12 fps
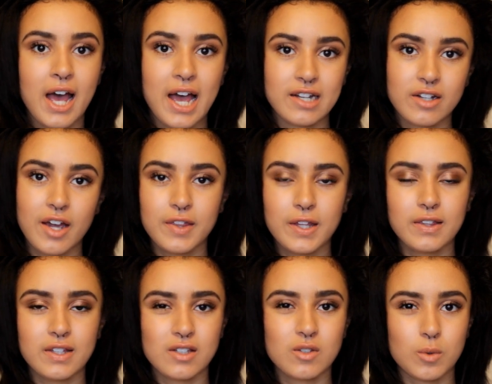and I think
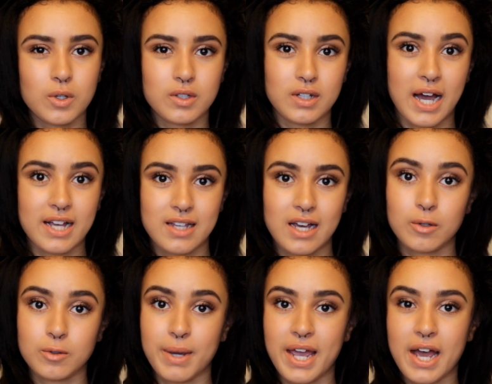this is what has
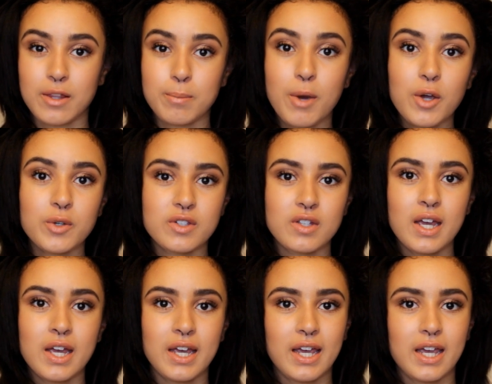helped my hair the most
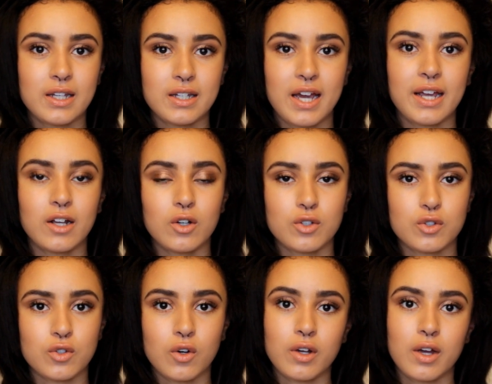in getting a lot
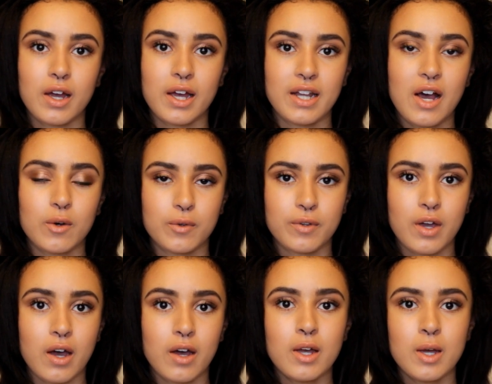stronger and
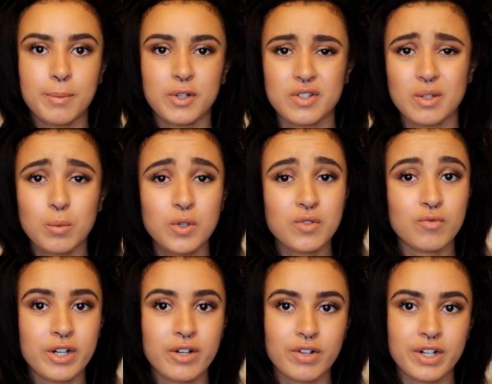healthier because it was
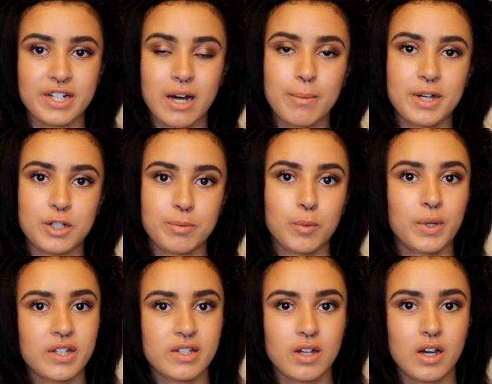really really damaged but when
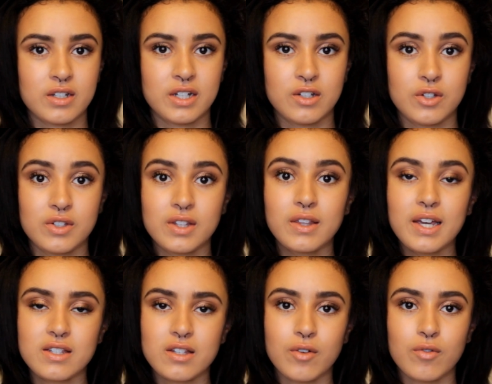I started using
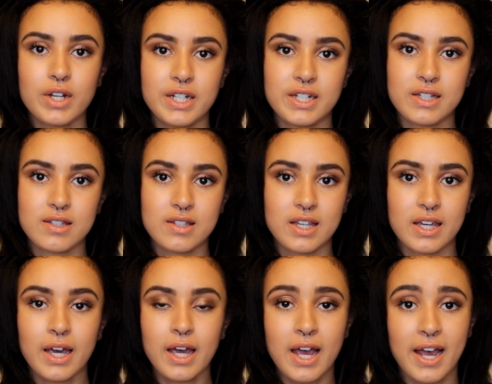this I really did
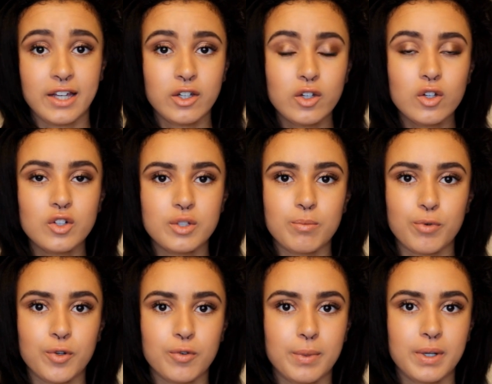see a huge
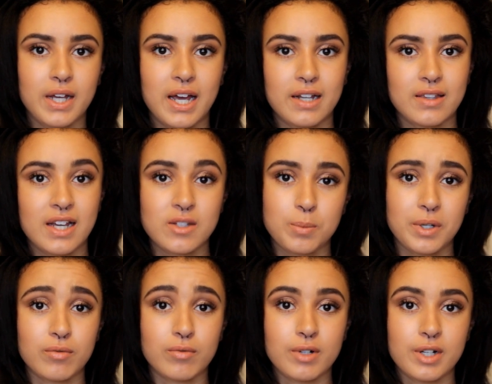improvement and that's when
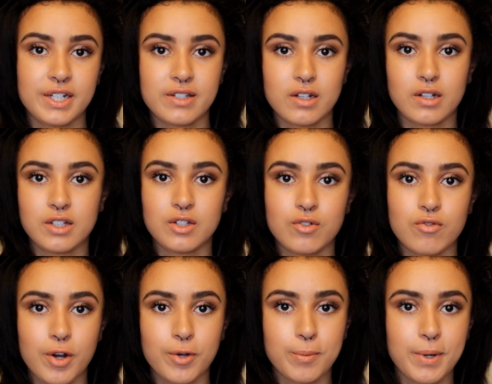it really started to
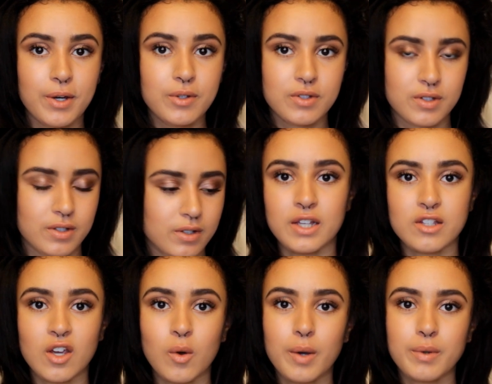grow the most.
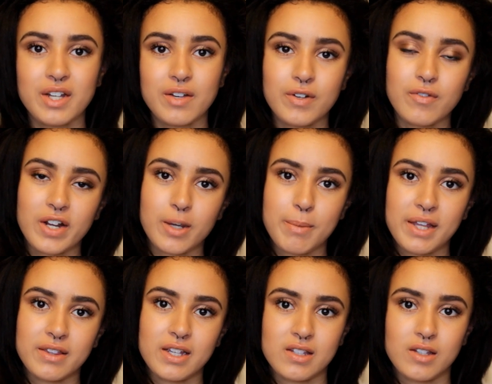So I would definitely
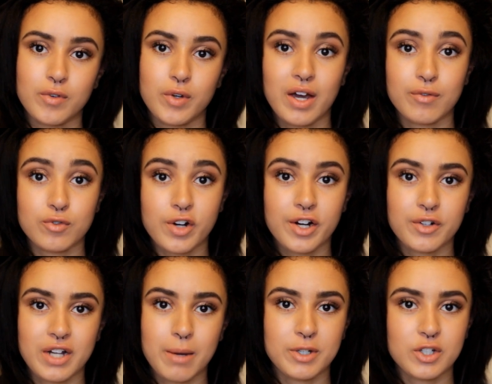recommend this if you have dry or
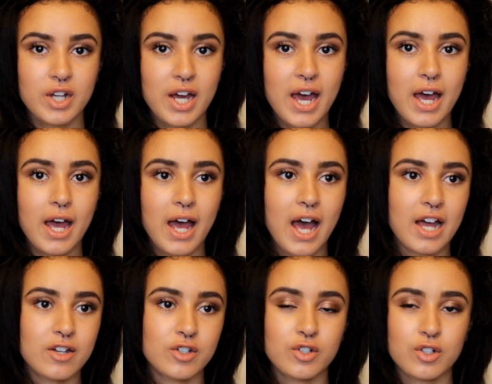damaged hair
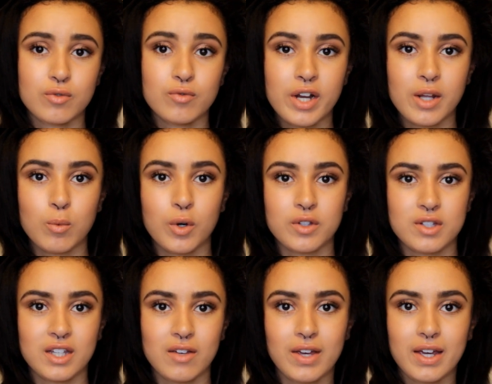and you just really want
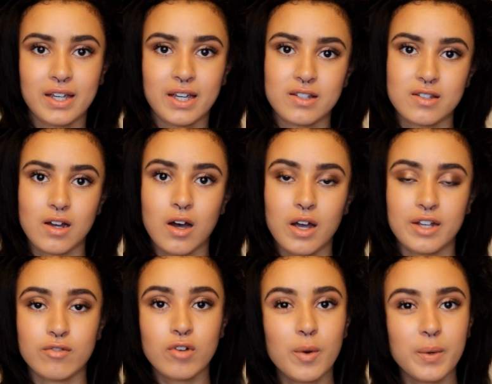to give it a kickstart
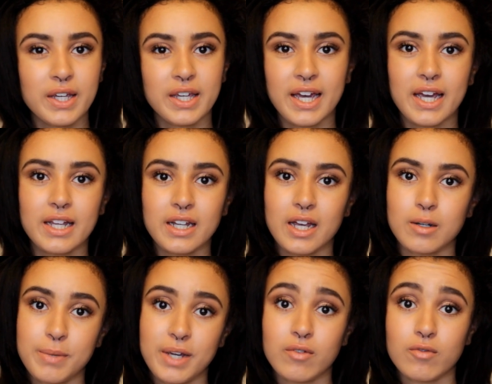in growing again
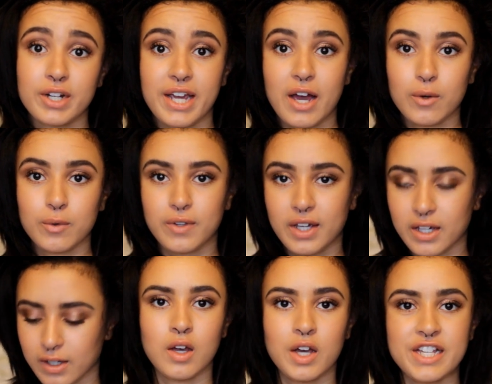and being really healthy.
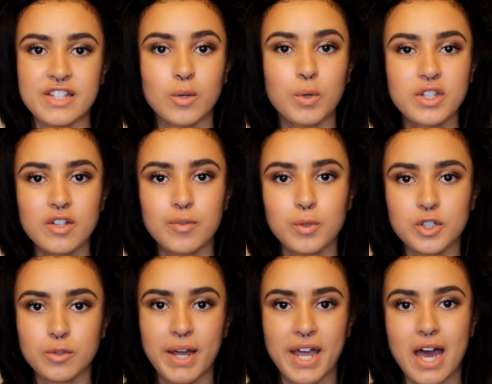So once I've
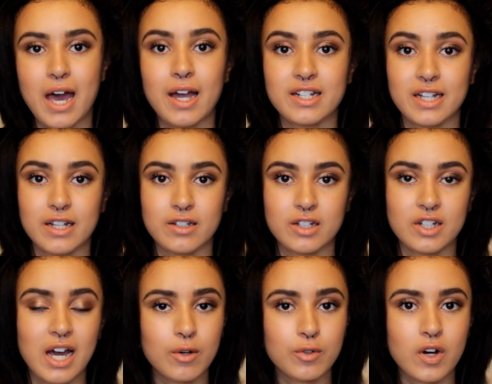washed my hair, I tend to
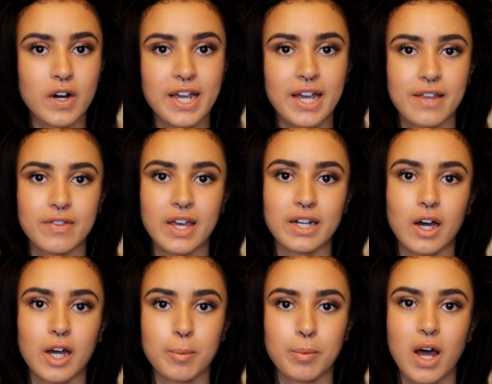towel dry it and then
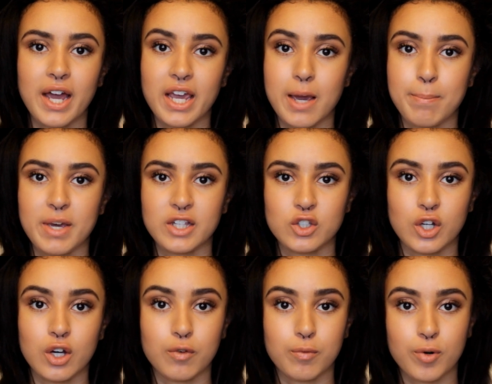I apply a mixture
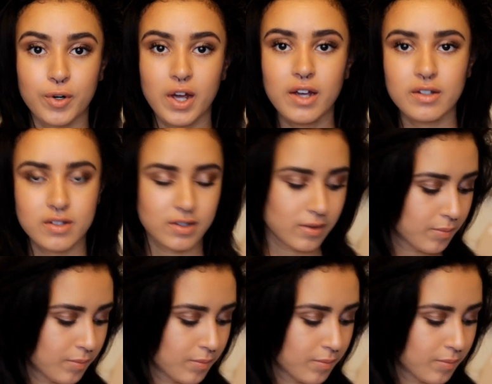of products.